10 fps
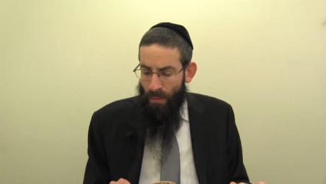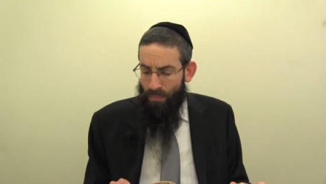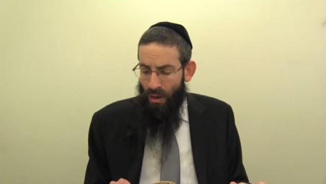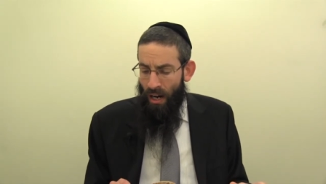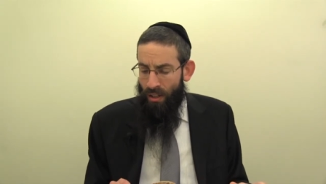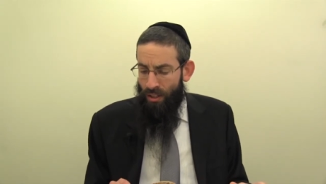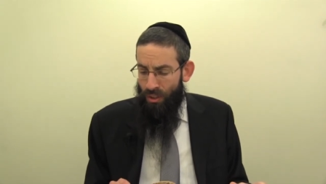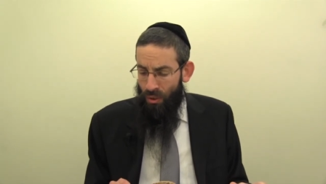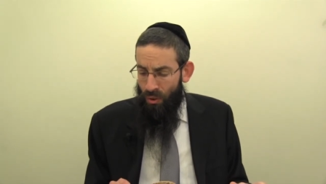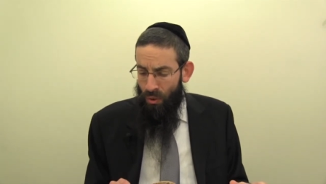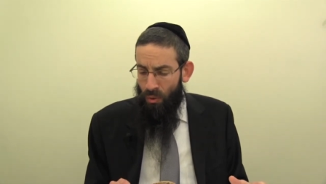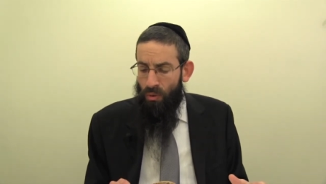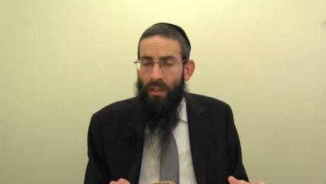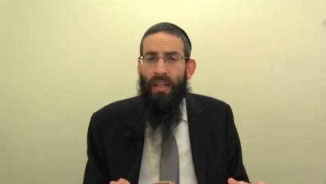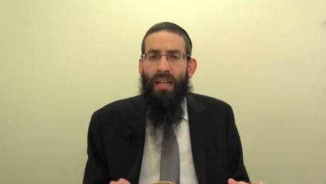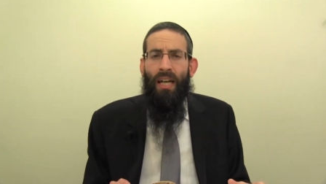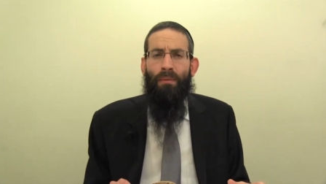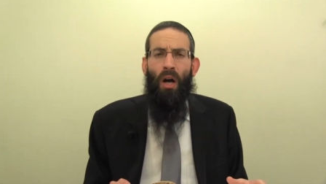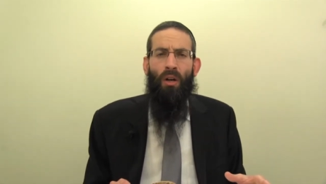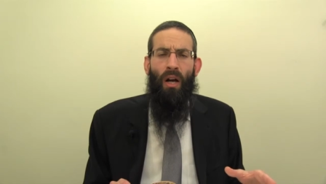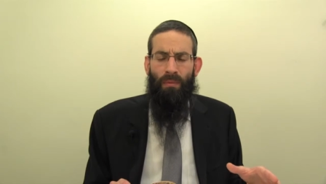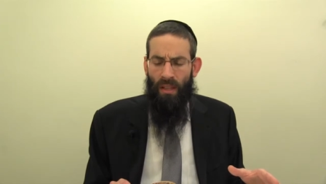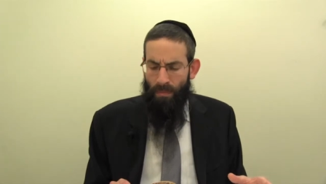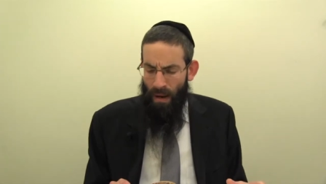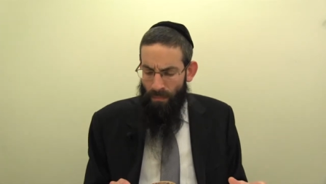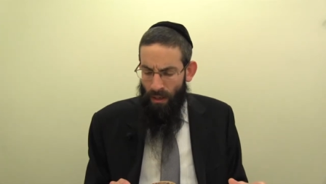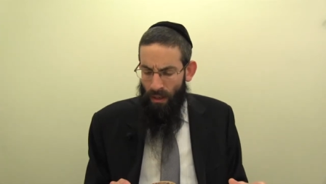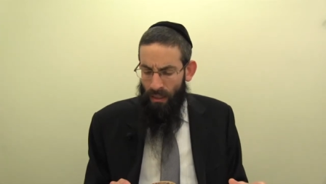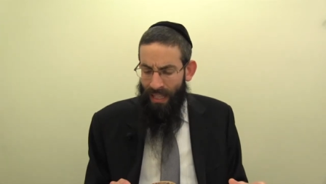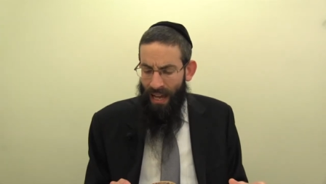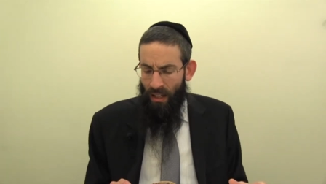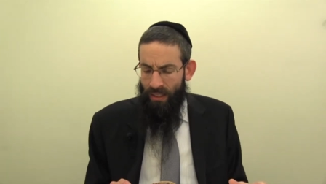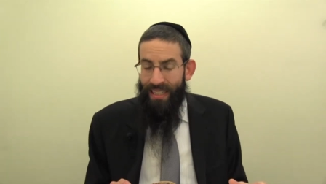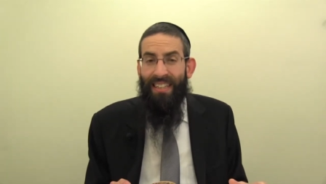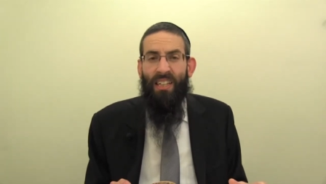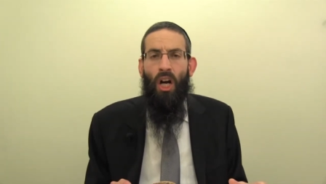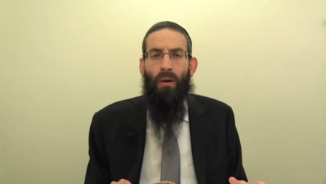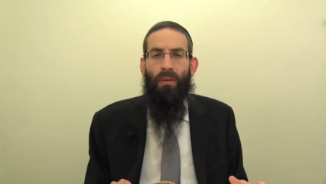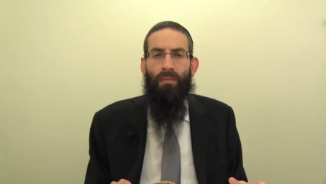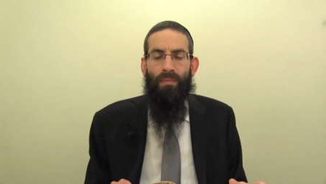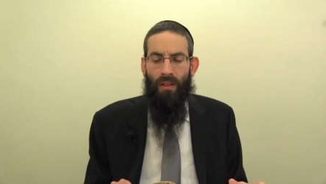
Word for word: prior to him going up to the bama, lechal, to eat the korban.